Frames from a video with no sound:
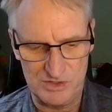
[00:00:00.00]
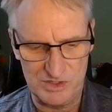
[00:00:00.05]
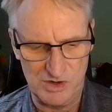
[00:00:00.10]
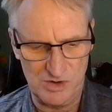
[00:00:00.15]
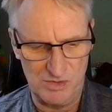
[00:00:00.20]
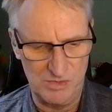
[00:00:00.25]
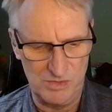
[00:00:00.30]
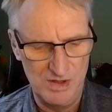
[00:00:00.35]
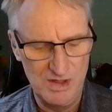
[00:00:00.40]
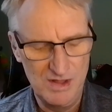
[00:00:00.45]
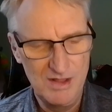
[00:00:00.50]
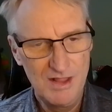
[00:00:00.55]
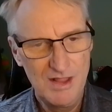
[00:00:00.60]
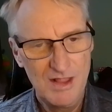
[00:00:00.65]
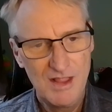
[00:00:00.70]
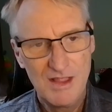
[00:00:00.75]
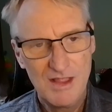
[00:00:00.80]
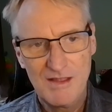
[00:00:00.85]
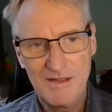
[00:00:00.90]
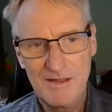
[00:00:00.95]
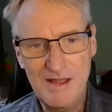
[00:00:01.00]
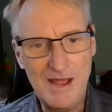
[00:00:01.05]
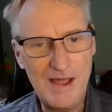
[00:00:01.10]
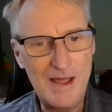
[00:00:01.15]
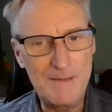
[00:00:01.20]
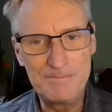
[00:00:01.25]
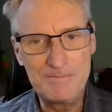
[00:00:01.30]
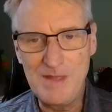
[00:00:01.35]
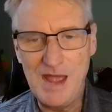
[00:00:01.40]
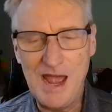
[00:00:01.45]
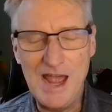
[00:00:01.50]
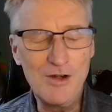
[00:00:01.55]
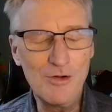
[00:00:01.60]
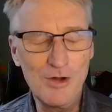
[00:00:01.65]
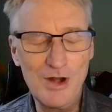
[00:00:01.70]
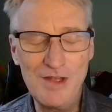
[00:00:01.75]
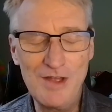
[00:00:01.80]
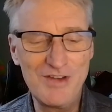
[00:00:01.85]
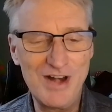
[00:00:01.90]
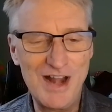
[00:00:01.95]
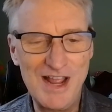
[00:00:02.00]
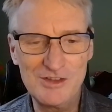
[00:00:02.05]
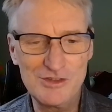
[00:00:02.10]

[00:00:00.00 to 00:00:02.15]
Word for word: So I don't have an